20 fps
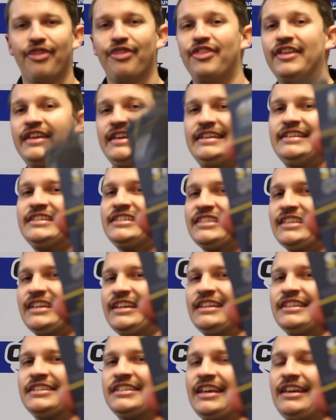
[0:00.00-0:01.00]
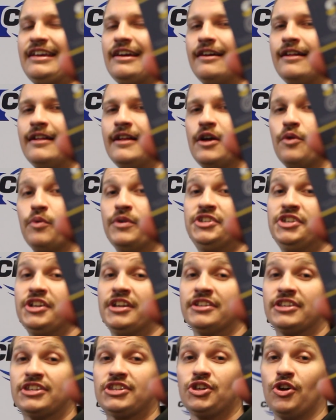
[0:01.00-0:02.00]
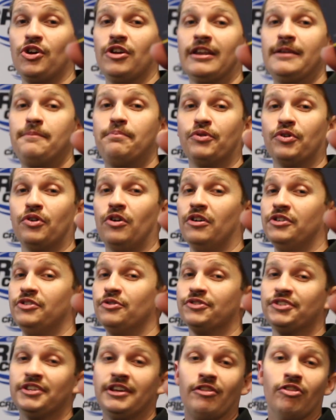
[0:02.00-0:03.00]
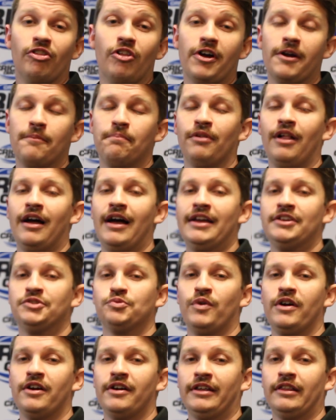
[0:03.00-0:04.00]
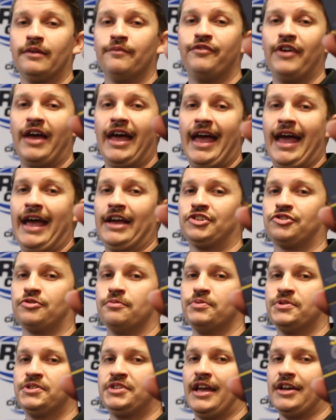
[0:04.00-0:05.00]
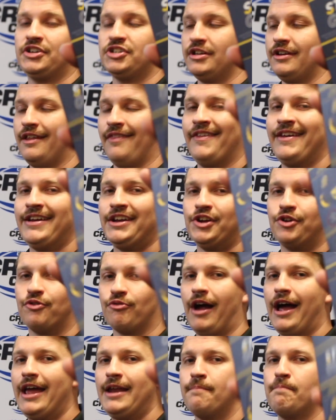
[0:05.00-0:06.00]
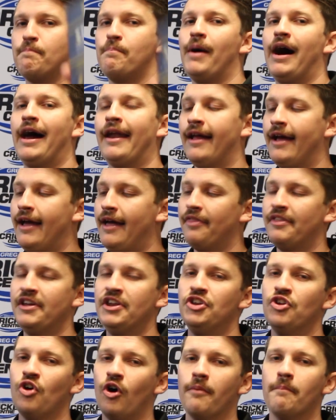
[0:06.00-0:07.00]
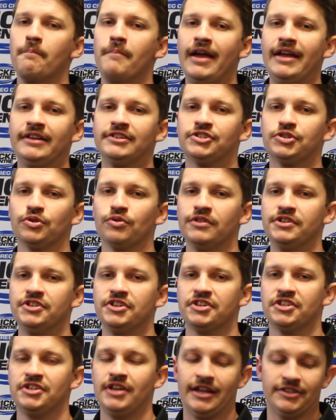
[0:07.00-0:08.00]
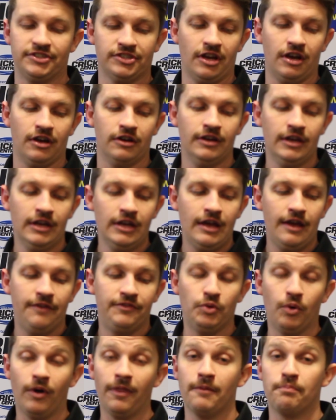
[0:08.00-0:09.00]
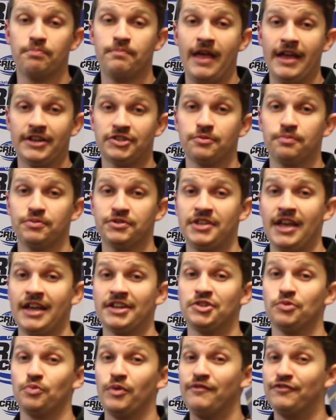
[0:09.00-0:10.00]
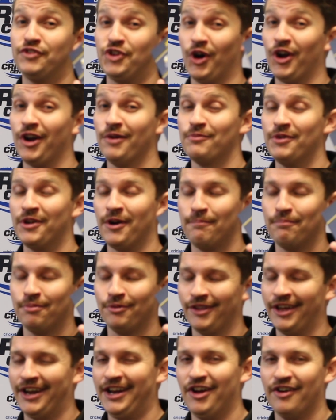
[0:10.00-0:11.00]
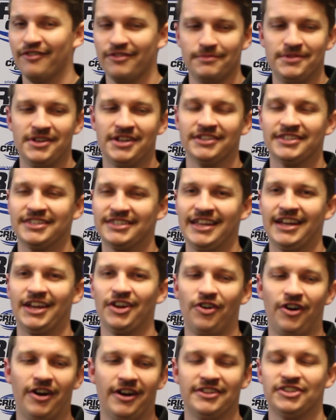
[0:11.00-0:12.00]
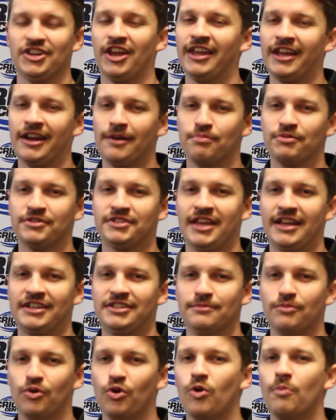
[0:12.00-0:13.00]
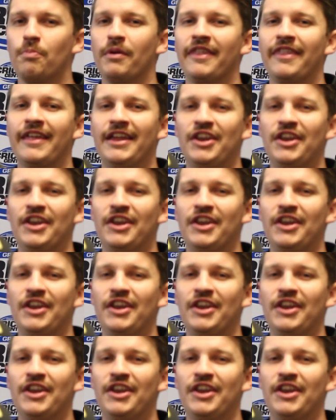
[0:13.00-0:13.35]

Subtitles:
these things here, which you can certainly put on. You'll see a lot of players wearing them for extra protection, and they're great, but they're not mandatory just yet. So if you want the extra protection, we've got them. We've got plenty of them. You can stick it on. It's only going to protect you more, but